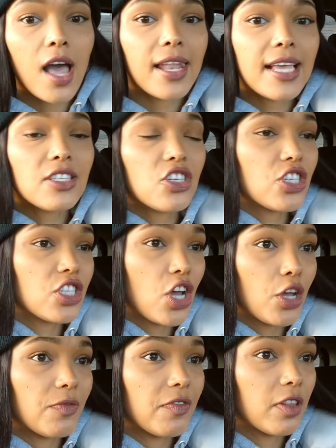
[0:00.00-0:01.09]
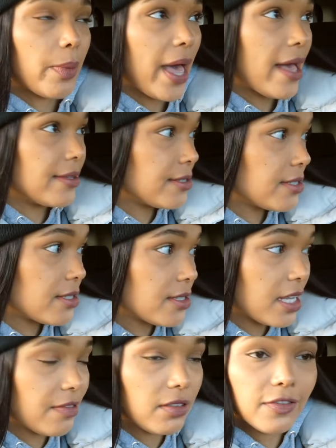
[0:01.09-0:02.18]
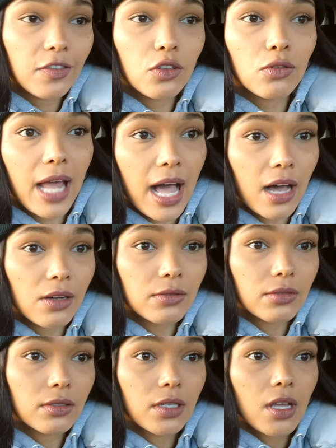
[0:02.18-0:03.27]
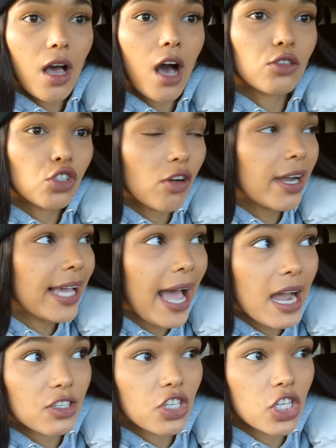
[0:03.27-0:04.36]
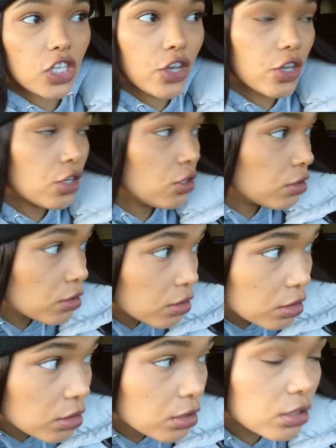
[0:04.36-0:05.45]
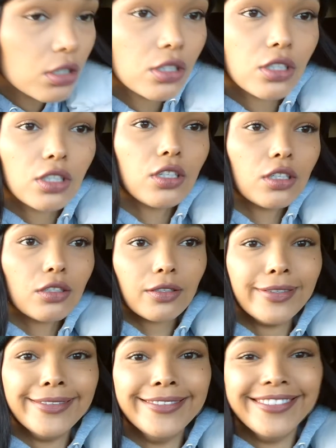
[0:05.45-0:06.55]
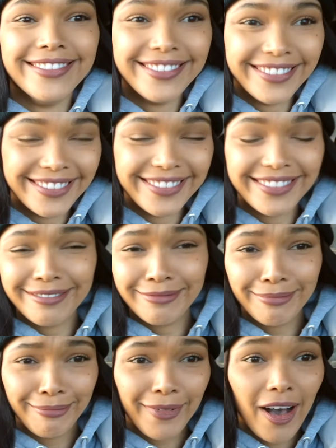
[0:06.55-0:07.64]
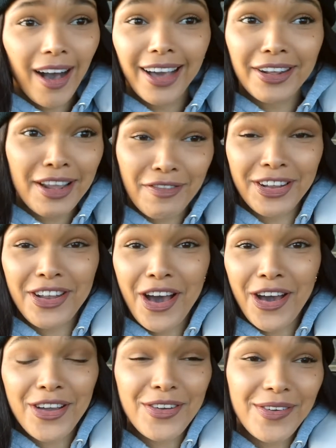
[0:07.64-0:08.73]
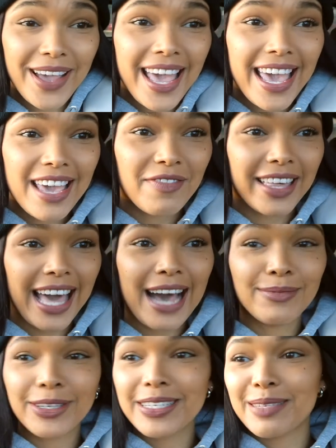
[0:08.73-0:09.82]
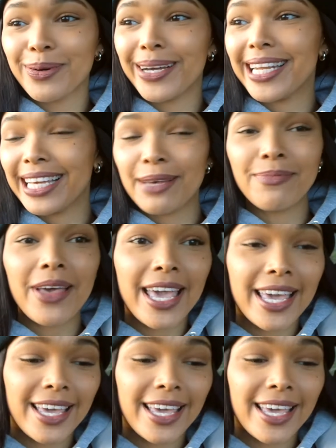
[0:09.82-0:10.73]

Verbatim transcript: Let's just hope for the best. If you fall out, I'll try catch you. I don't even know if the camera is pointing at me.